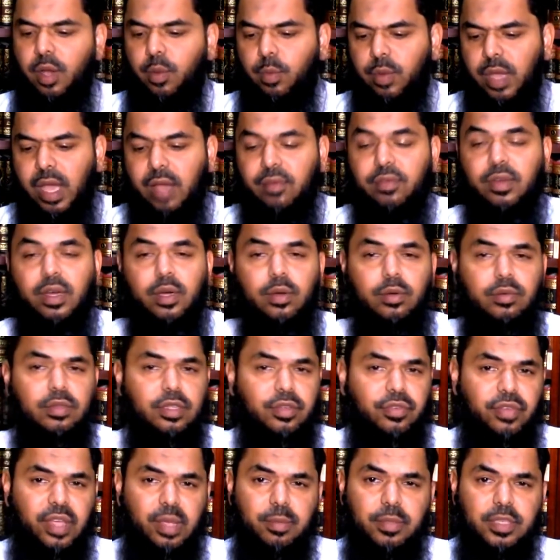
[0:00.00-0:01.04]
We have
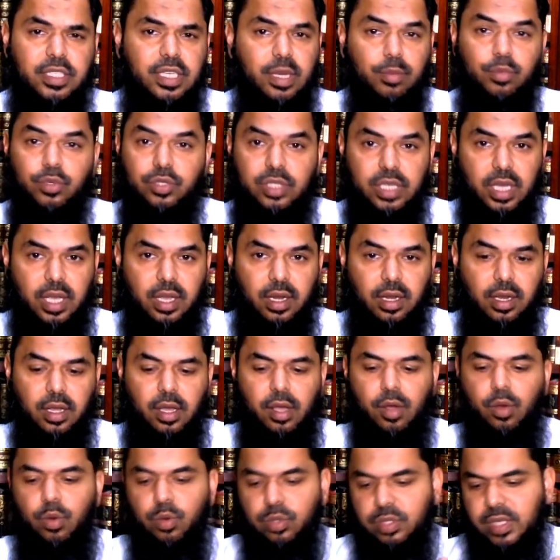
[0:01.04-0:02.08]
the famous Abu Jahl,
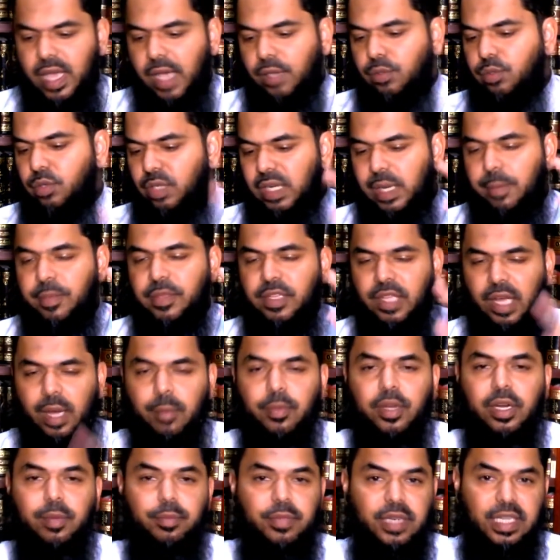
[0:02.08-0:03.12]
whose actual name is
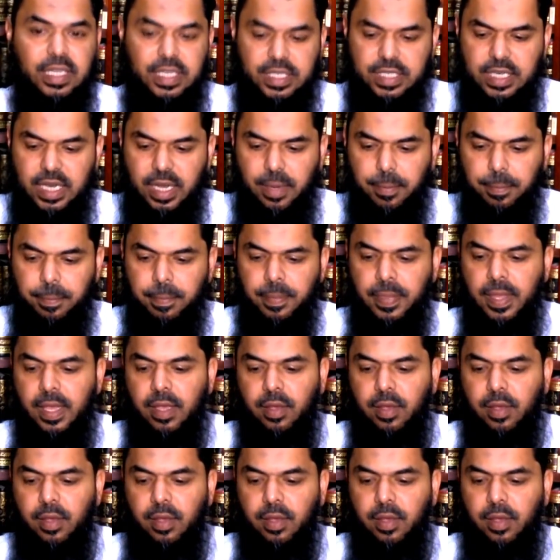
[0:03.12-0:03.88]
Amr ibn Hisham.